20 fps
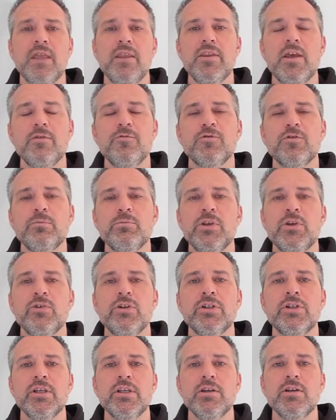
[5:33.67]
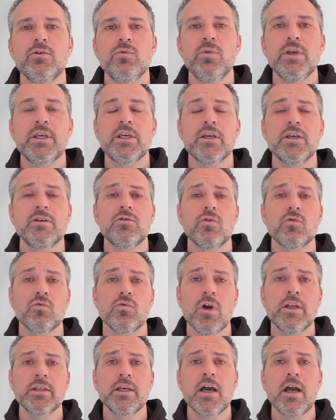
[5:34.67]
and then from Unity, we can
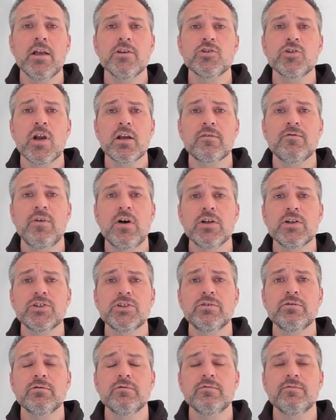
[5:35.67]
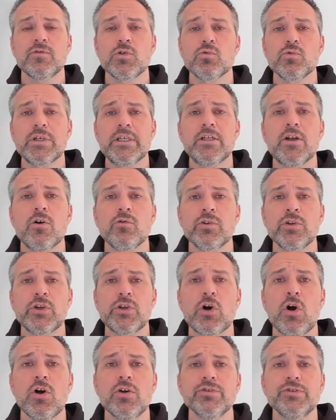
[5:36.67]
run contract function for read-only
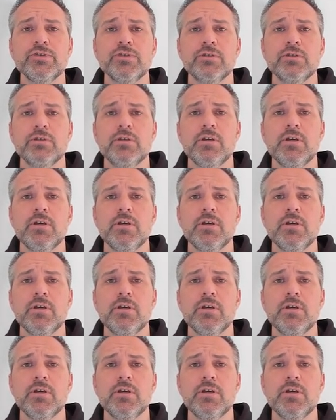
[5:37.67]
calls,